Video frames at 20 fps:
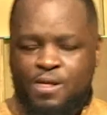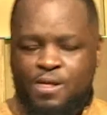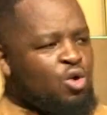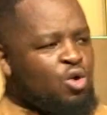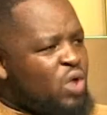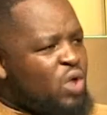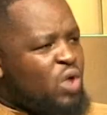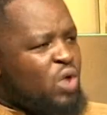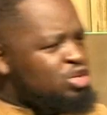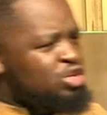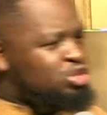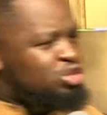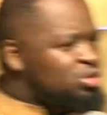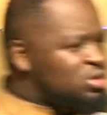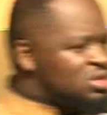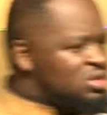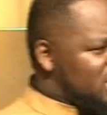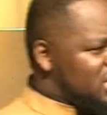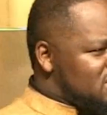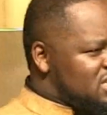When you do
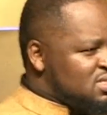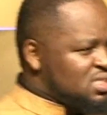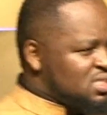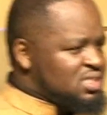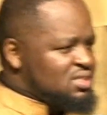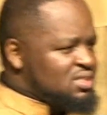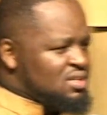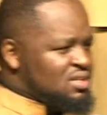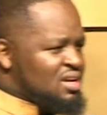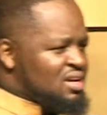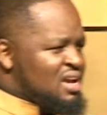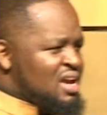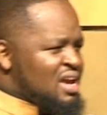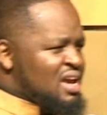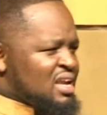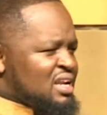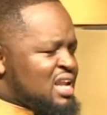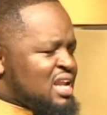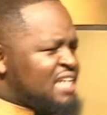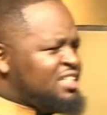things,
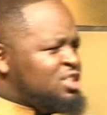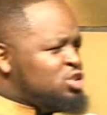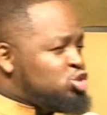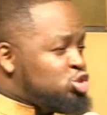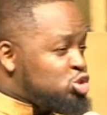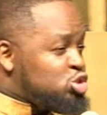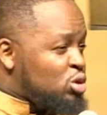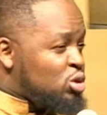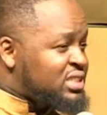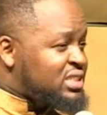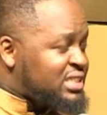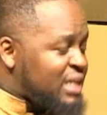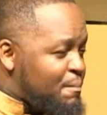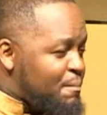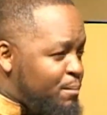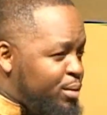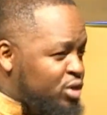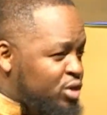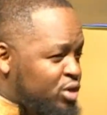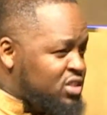let it show
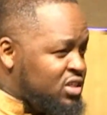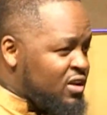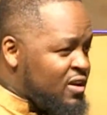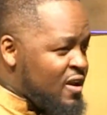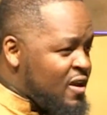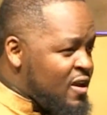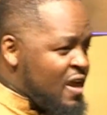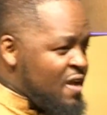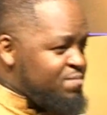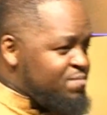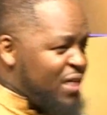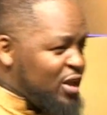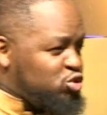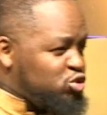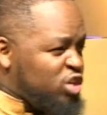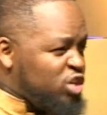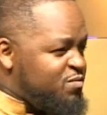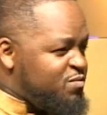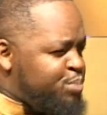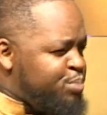somebody that
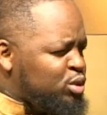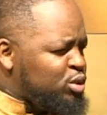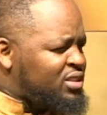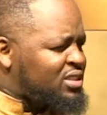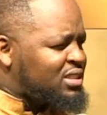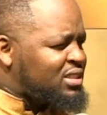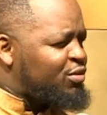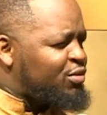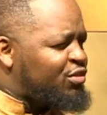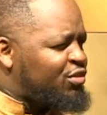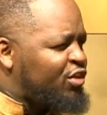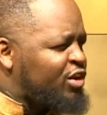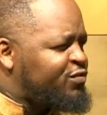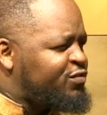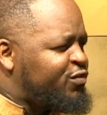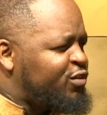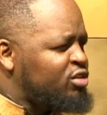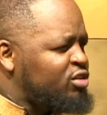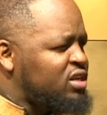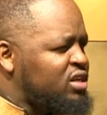you have put some
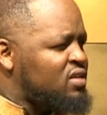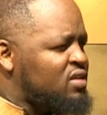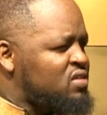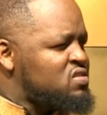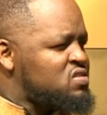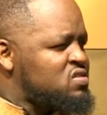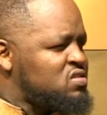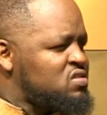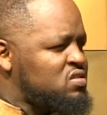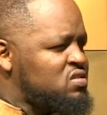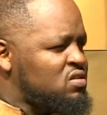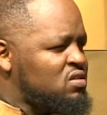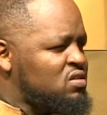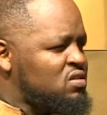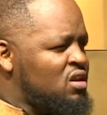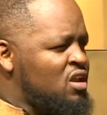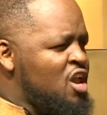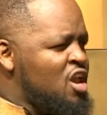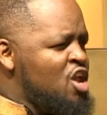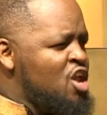thoughtfulness.
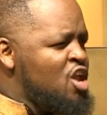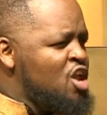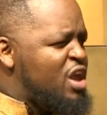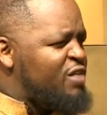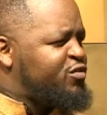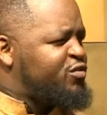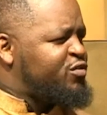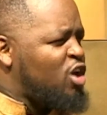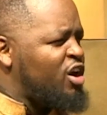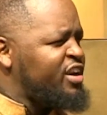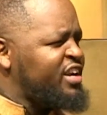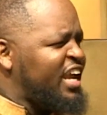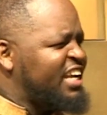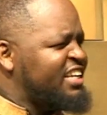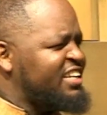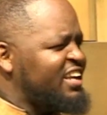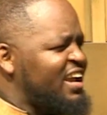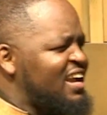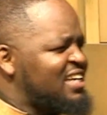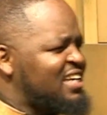You have gone an
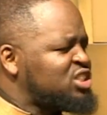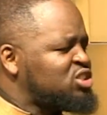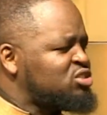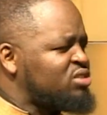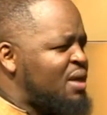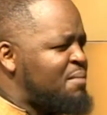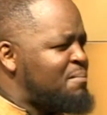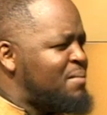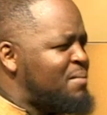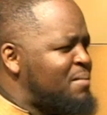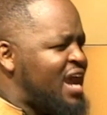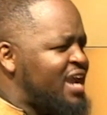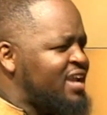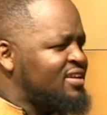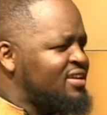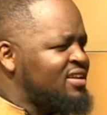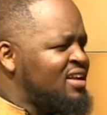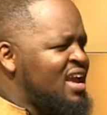extra mile.